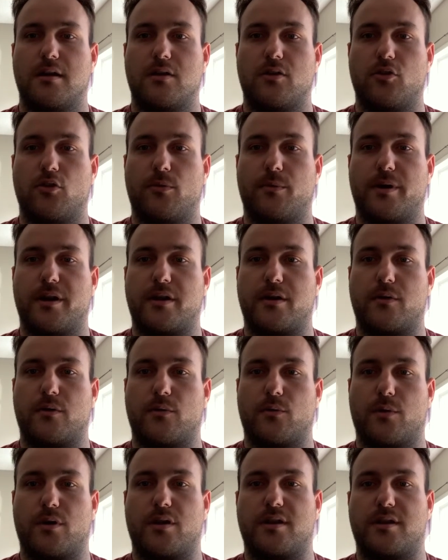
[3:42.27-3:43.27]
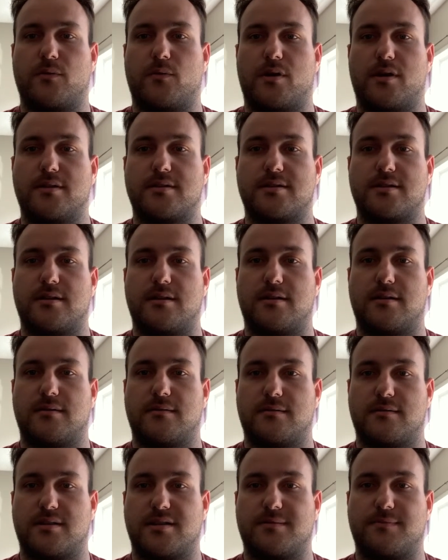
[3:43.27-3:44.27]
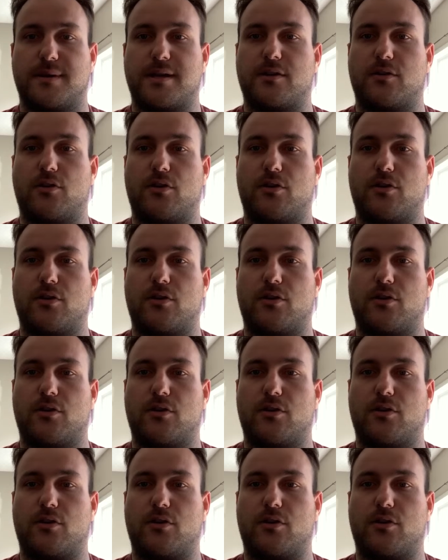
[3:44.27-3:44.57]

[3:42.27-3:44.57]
nobody really wants to spend a